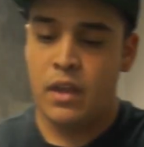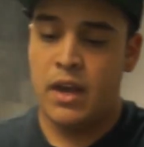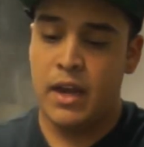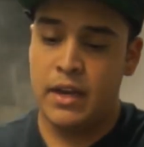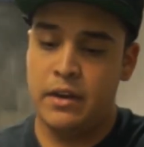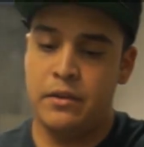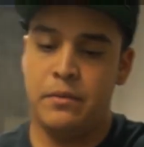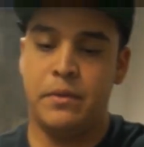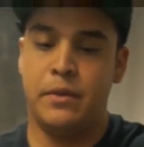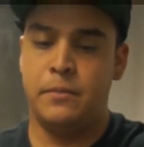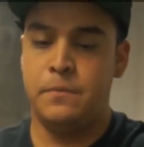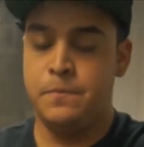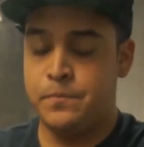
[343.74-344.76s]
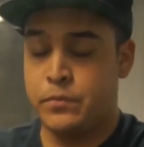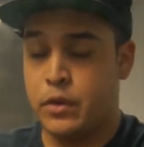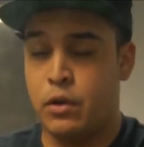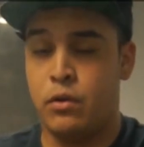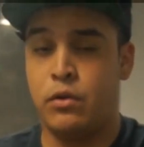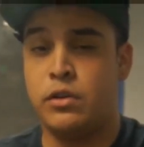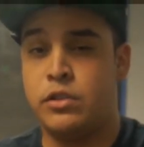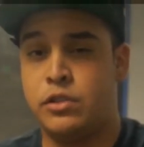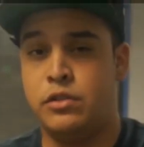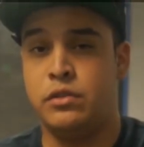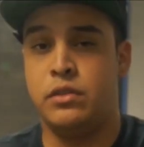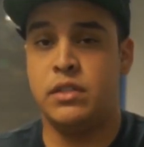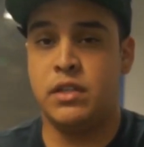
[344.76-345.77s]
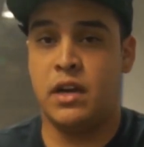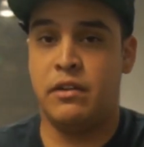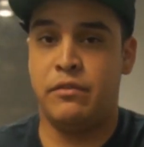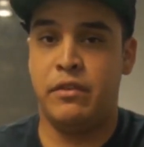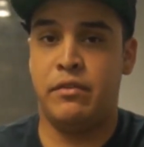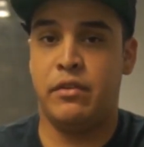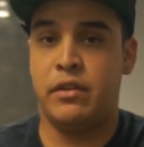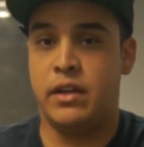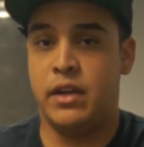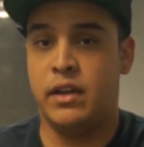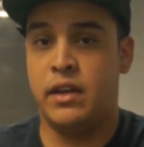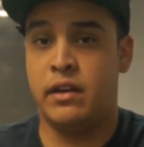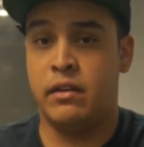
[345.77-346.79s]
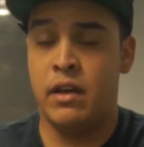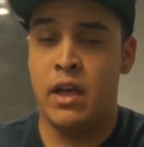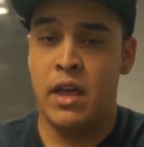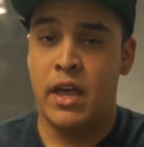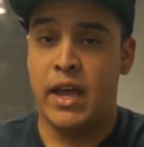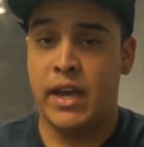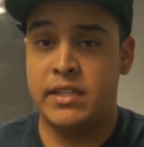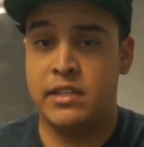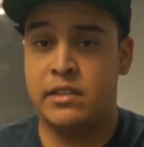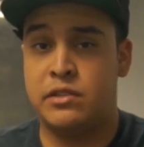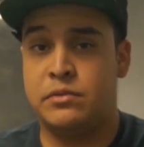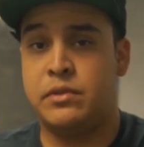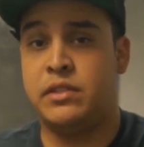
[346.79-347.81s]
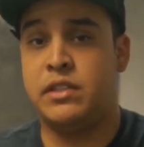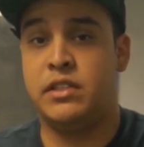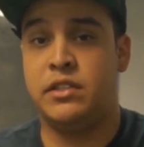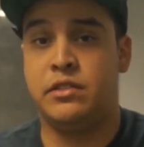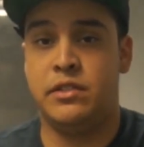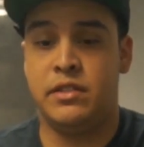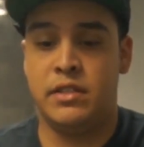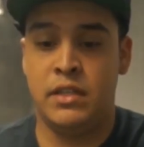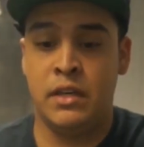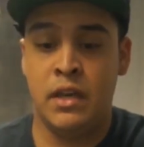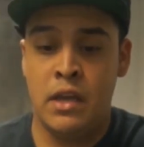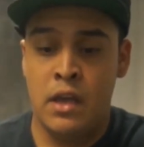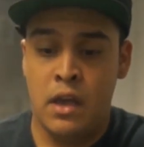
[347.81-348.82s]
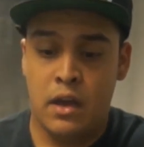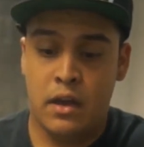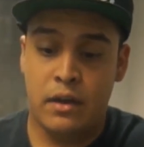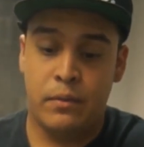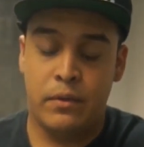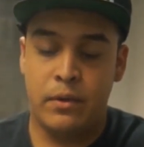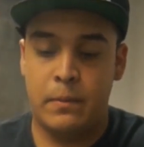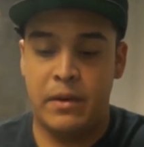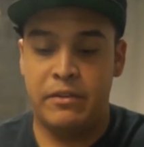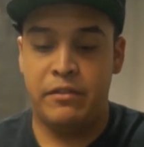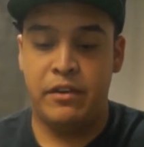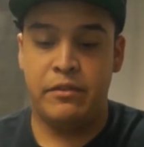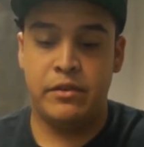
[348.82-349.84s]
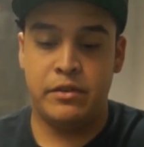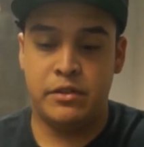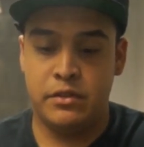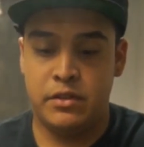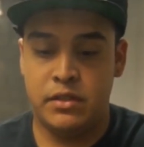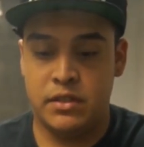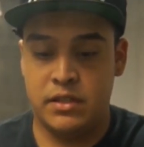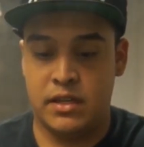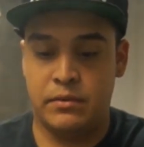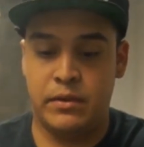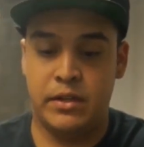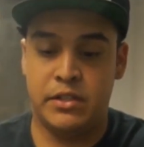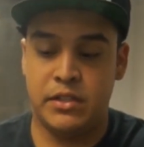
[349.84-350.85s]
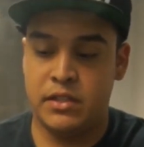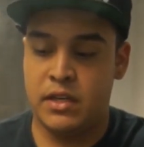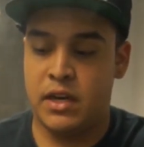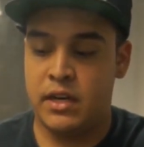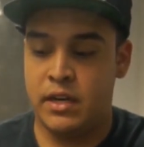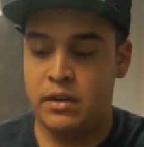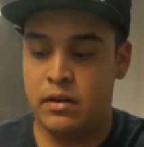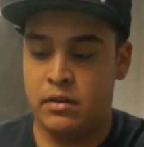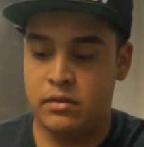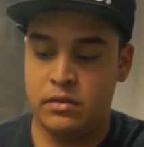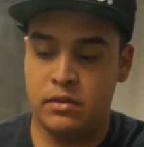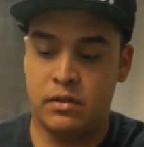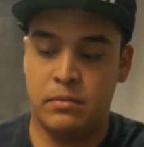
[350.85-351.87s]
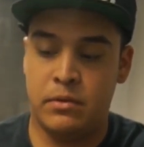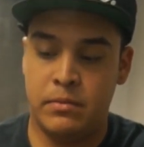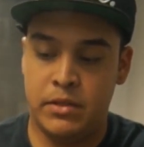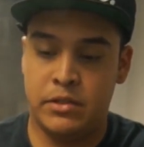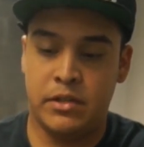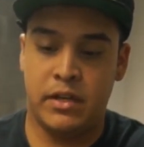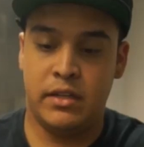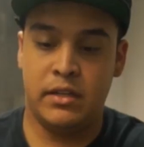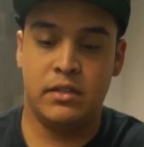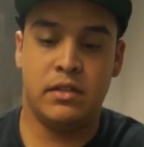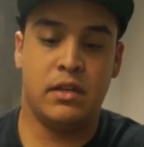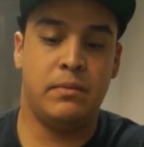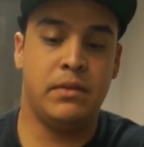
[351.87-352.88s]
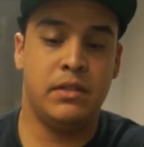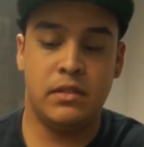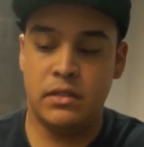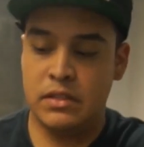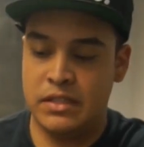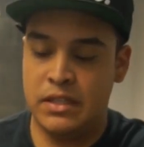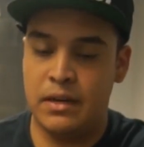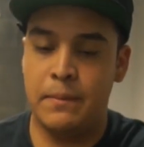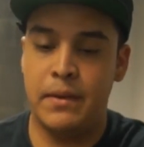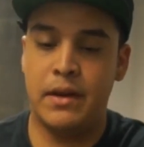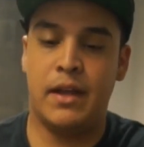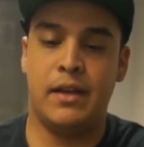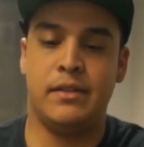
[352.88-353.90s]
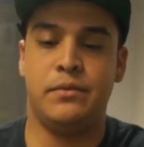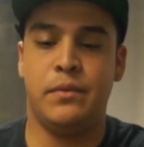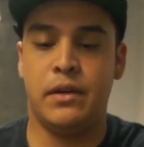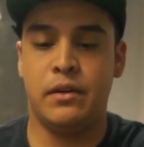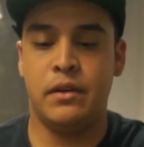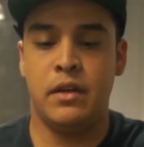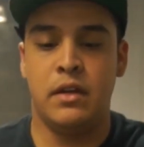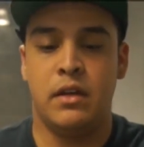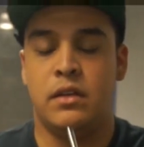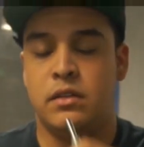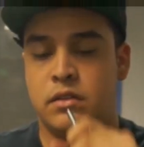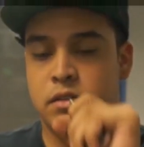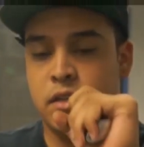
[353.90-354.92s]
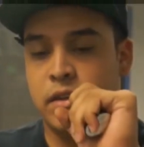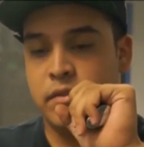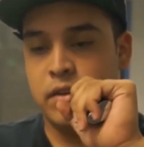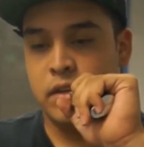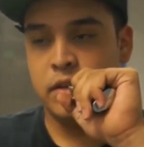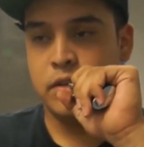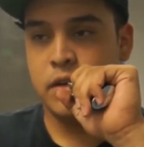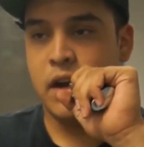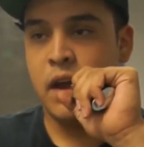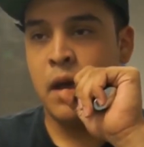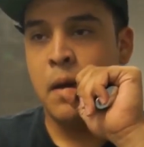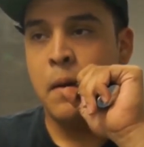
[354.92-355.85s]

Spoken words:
I get a real orange Julius kind of flavor on the inhale. Exhale is really citrusy. One of my favorite juices that we just got in. Also, I'm going to be trying the Atomic Cinnamon as well. So let's give it another try.